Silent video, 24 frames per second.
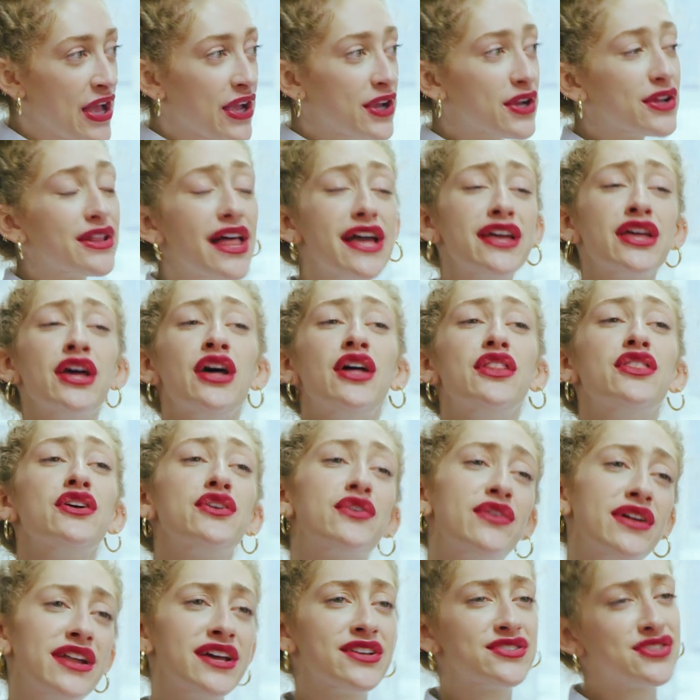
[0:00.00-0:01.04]
Of You're like, course. the
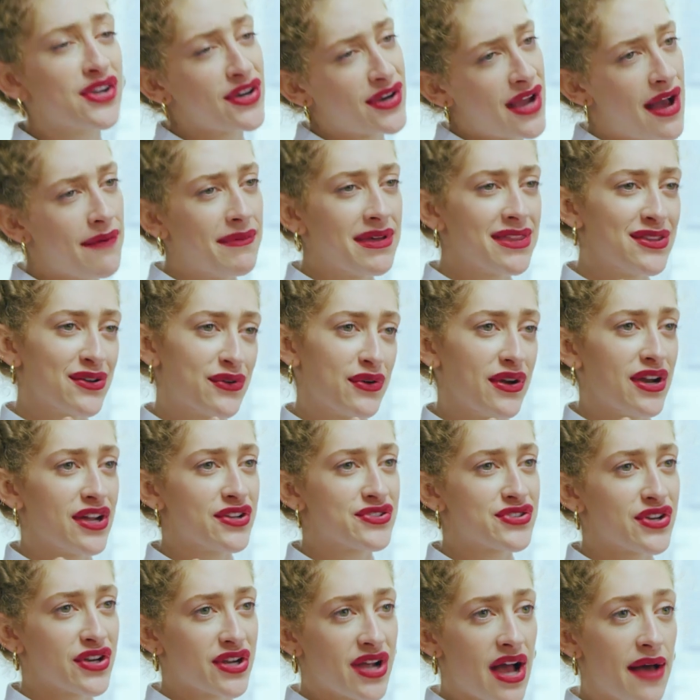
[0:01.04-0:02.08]
critics are coming, the
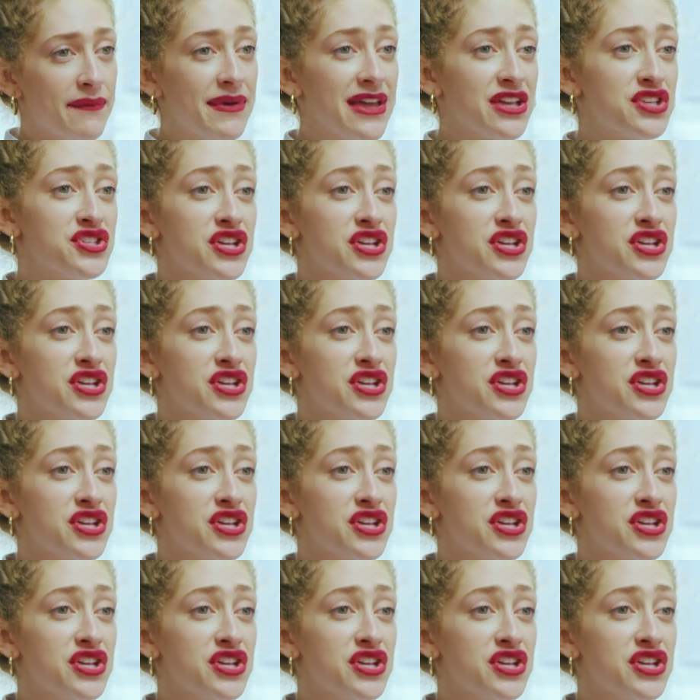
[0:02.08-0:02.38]
critics are coming.